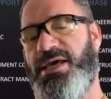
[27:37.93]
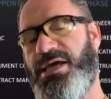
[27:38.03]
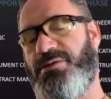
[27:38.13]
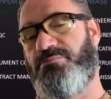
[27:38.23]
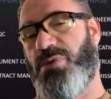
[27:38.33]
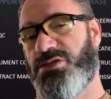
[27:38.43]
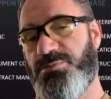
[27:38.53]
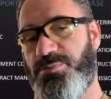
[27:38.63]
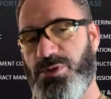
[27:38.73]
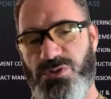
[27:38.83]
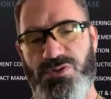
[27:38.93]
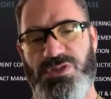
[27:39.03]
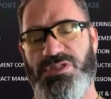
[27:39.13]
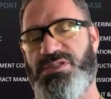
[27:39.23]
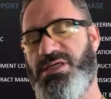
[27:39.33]
and multiple
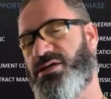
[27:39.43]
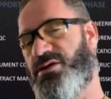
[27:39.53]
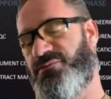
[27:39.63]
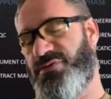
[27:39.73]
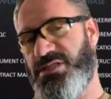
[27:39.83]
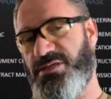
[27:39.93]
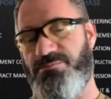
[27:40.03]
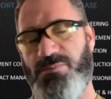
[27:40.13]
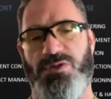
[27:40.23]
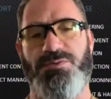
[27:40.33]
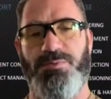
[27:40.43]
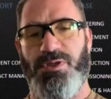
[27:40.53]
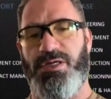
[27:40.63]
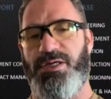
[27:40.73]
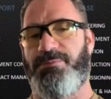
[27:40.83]
users and obviously
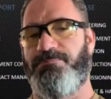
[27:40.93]
multiple